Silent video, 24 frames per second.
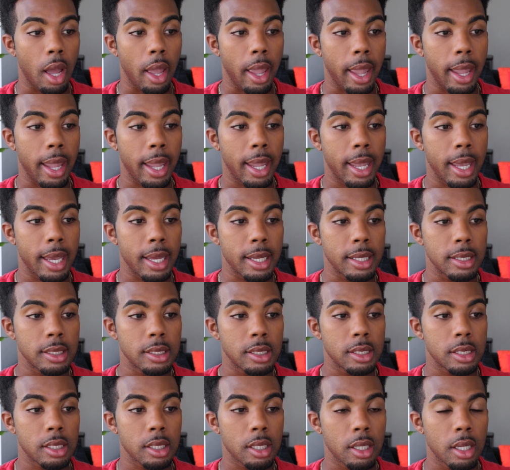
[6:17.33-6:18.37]

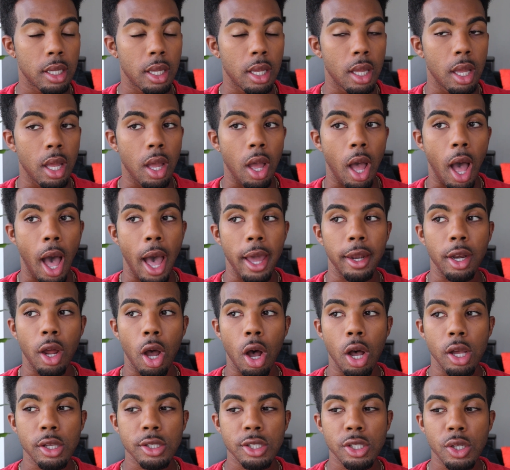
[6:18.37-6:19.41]
And I'd
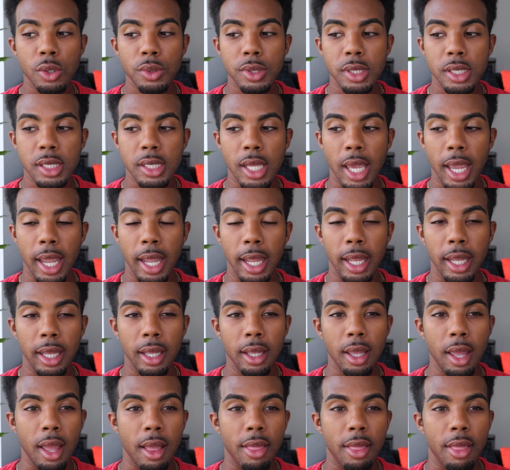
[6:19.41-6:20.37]
also say